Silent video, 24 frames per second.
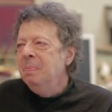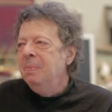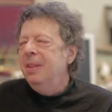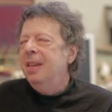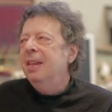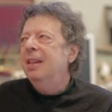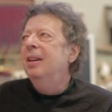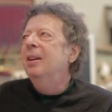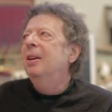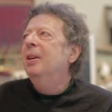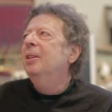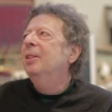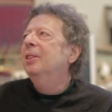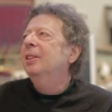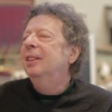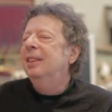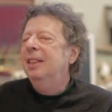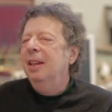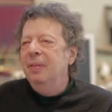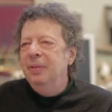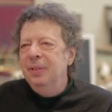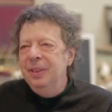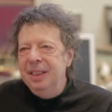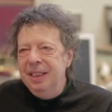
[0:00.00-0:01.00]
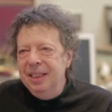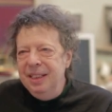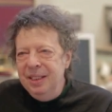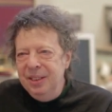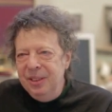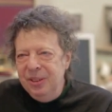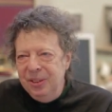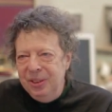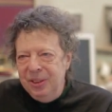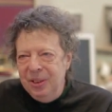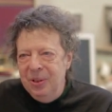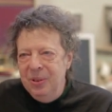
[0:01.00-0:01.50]
And here I was 17
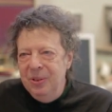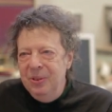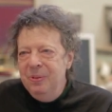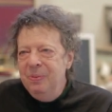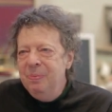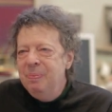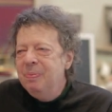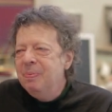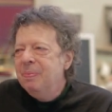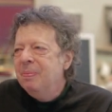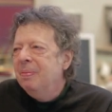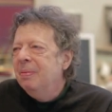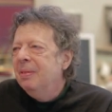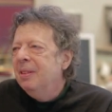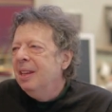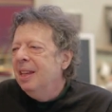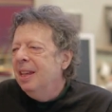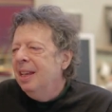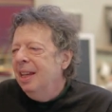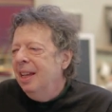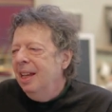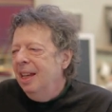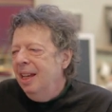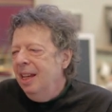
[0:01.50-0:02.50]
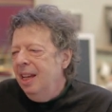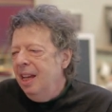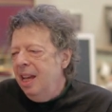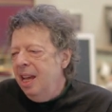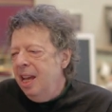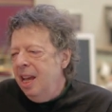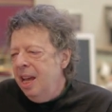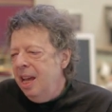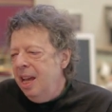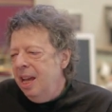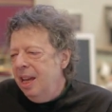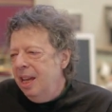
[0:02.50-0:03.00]
years old.
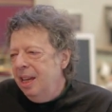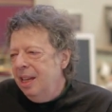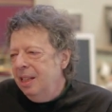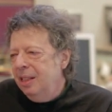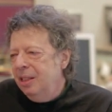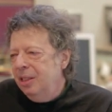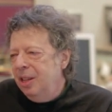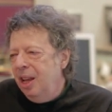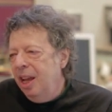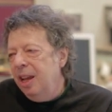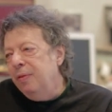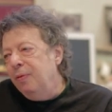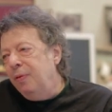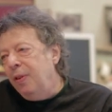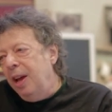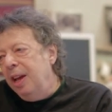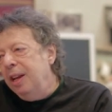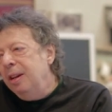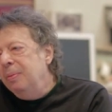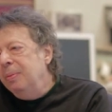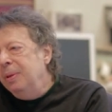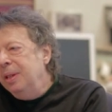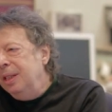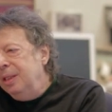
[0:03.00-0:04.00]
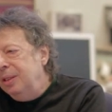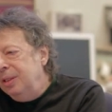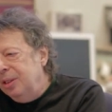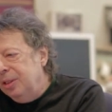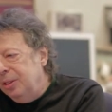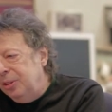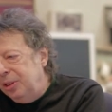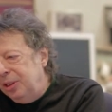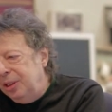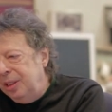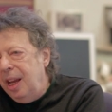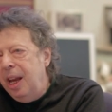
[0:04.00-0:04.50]
And they invited me
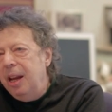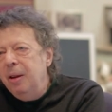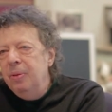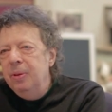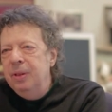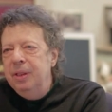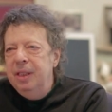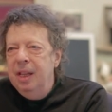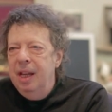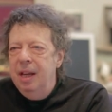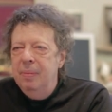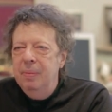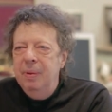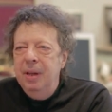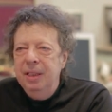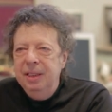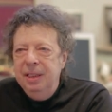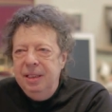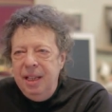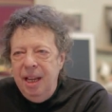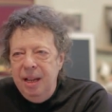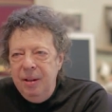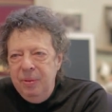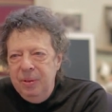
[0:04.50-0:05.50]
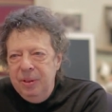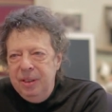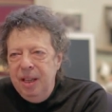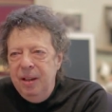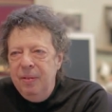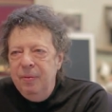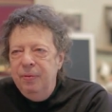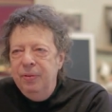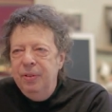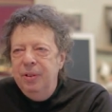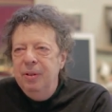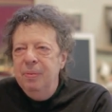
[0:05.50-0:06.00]
to stay with them. I stayed with
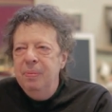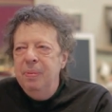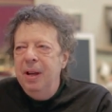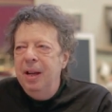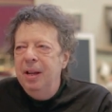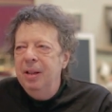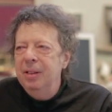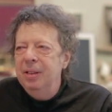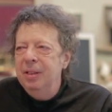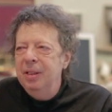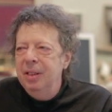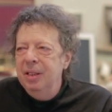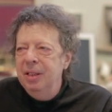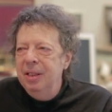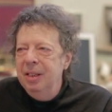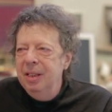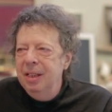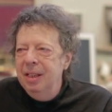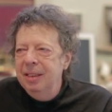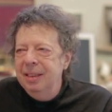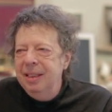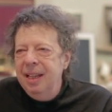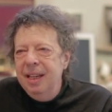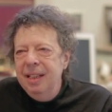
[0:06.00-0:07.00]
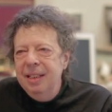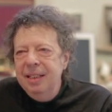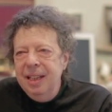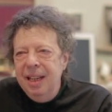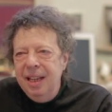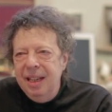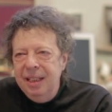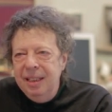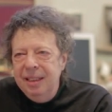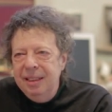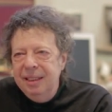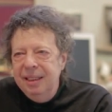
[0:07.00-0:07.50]
them for about 10
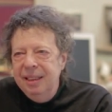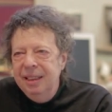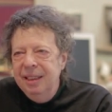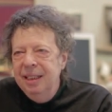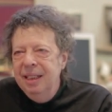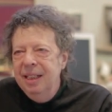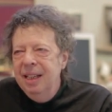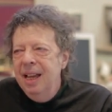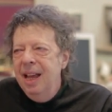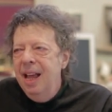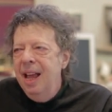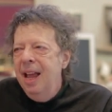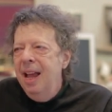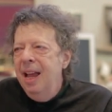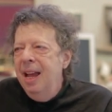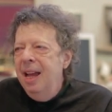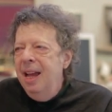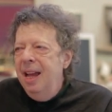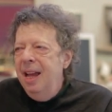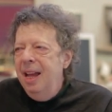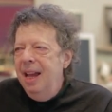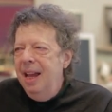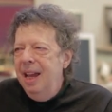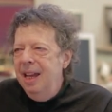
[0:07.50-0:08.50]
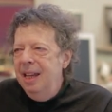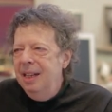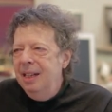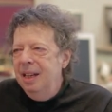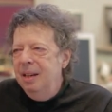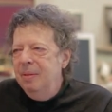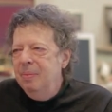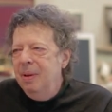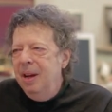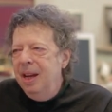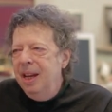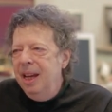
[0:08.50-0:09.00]
days. And
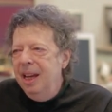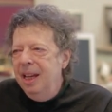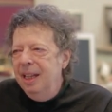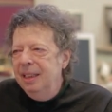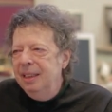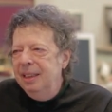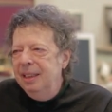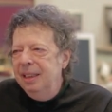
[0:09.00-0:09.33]
then my aunt